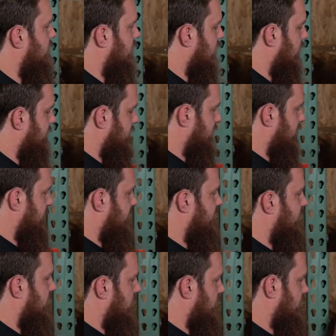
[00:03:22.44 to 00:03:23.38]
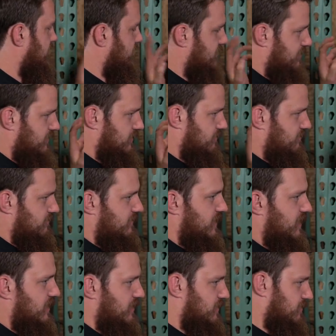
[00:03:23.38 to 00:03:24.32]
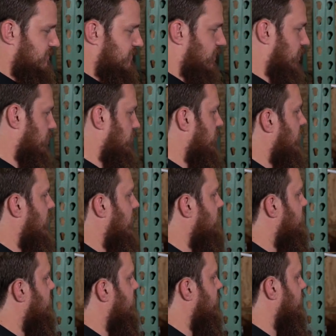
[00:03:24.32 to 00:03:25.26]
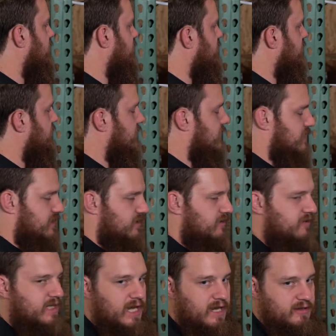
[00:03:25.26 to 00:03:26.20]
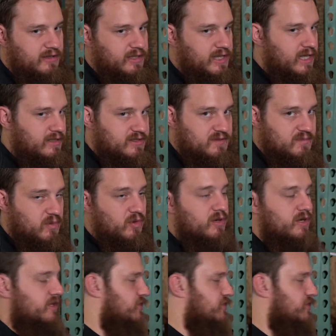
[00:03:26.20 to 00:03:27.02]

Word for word: to give us a false, you know, RPM signal so we can still calculate supported